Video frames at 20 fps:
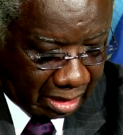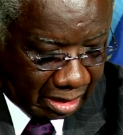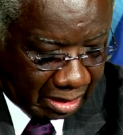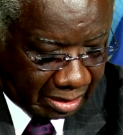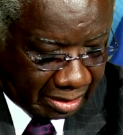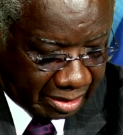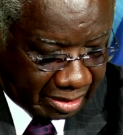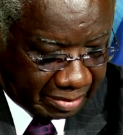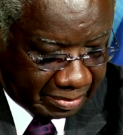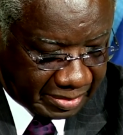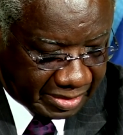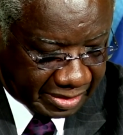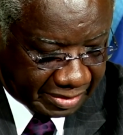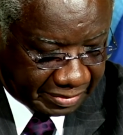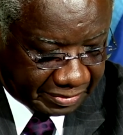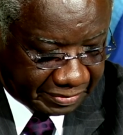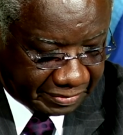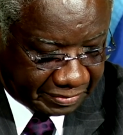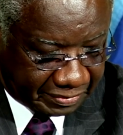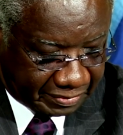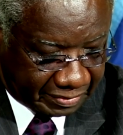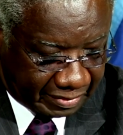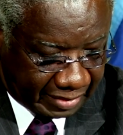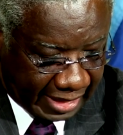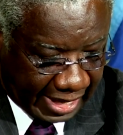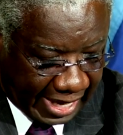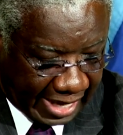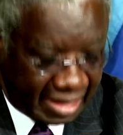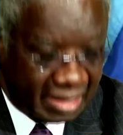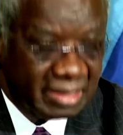In terms of
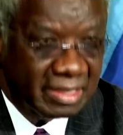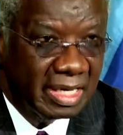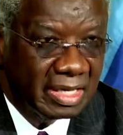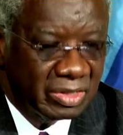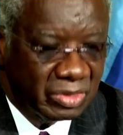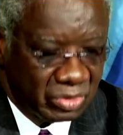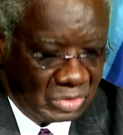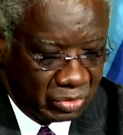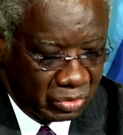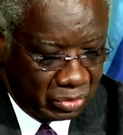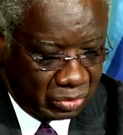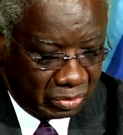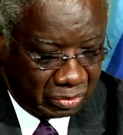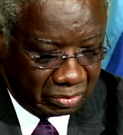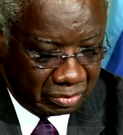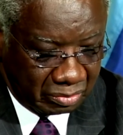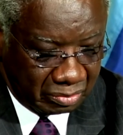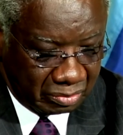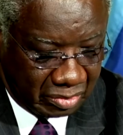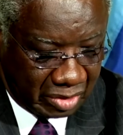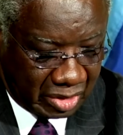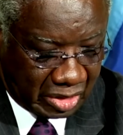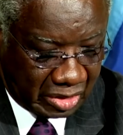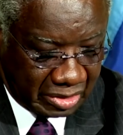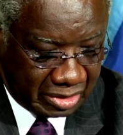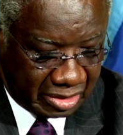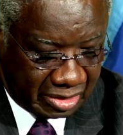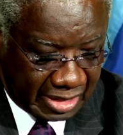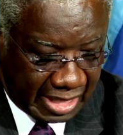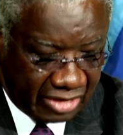access to
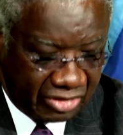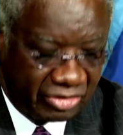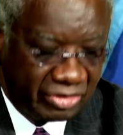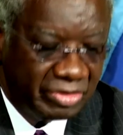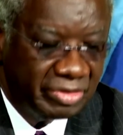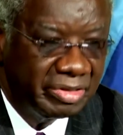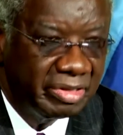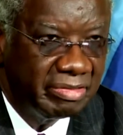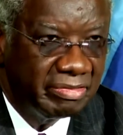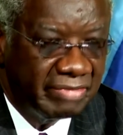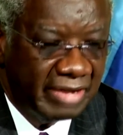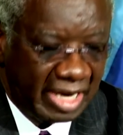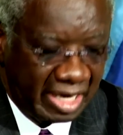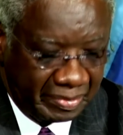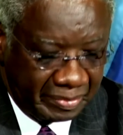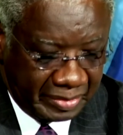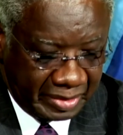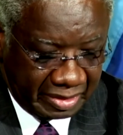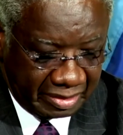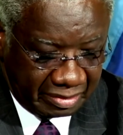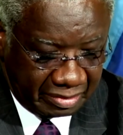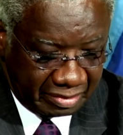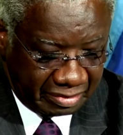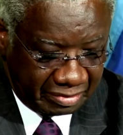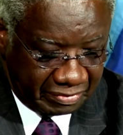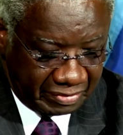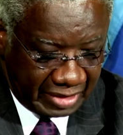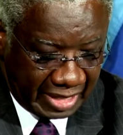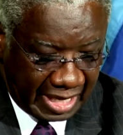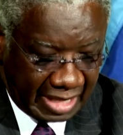concessional development
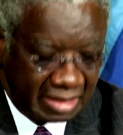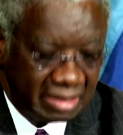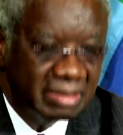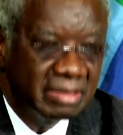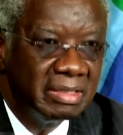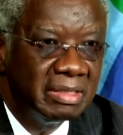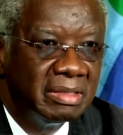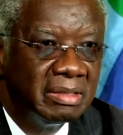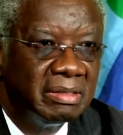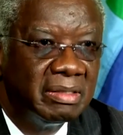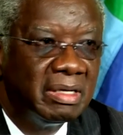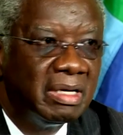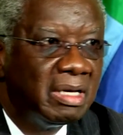financing,